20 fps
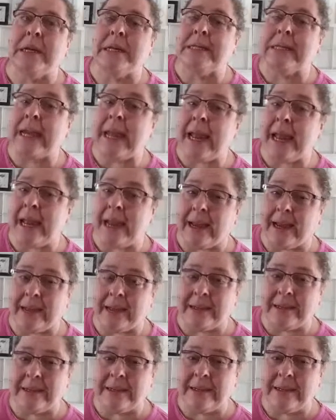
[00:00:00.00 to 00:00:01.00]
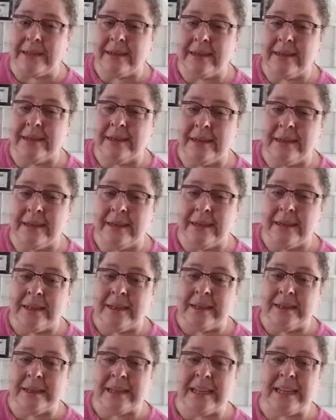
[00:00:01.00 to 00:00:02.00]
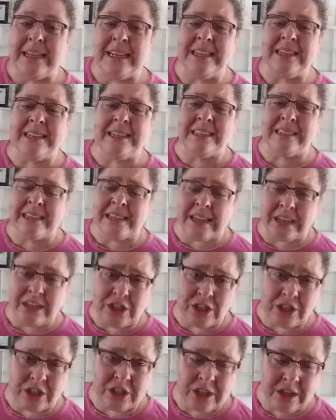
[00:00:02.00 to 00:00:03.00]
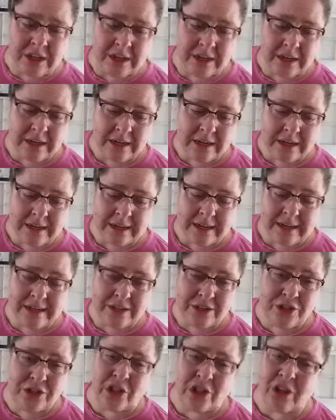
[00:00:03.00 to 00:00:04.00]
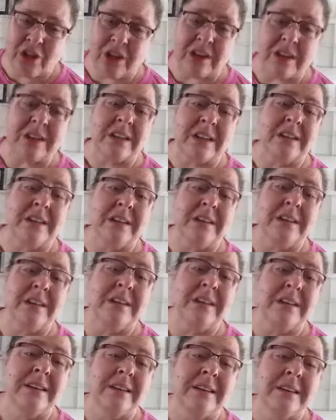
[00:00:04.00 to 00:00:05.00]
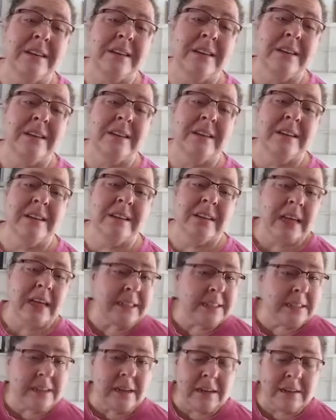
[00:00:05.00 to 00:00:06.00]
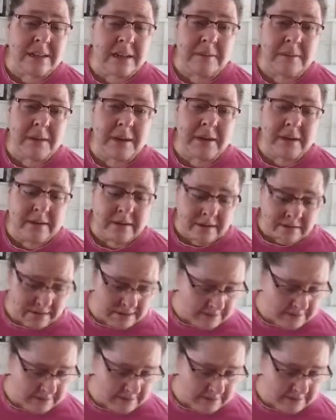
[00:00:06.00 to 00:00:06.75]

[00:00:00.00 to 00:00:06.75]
glad that he's such a jerk. You gotta start somewhere.